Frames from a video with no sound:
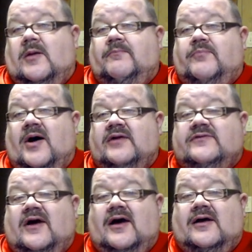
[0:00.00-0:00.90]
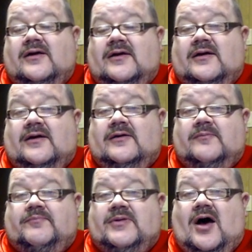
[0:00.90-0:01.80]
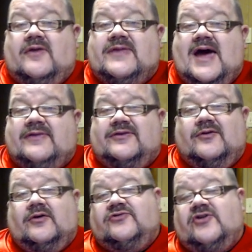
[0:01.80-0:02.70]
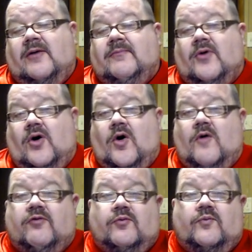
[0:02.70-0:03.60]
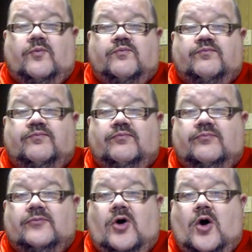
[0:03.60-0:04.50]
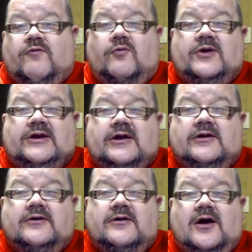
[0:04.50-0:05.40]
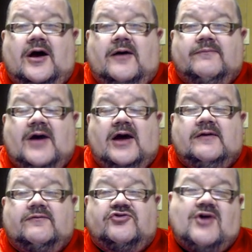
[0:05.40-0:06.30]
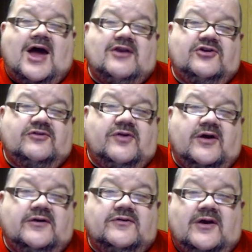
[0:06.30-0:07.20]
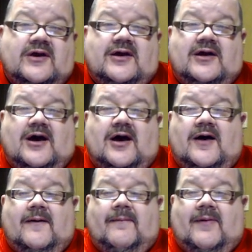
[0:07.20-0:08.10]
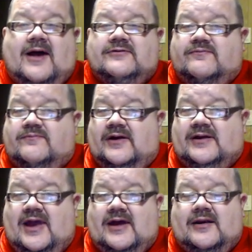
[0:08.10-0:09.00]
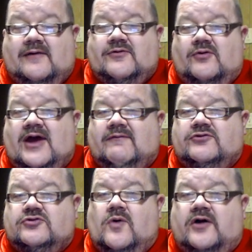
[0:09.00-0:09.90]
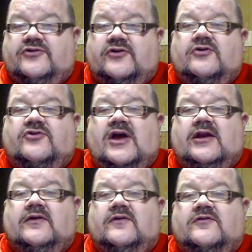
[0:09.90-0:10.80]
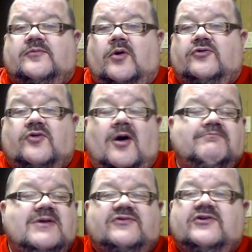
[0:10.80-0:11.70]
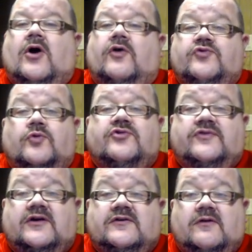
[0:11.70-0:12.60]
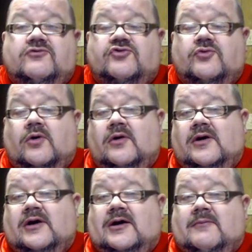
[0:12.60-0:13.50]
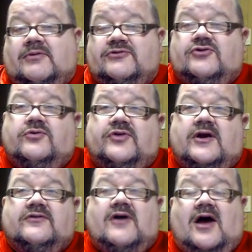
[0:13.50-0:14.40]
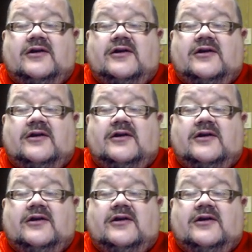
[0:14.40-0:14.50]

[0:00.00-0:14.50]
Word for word: but uh, beyond that, there are some over overweening uh, kind of strategy things. Uh, I again, I don't have a nuanced understanding of this sport, so I'm missing all sorts of things, I'm sure. But two things kind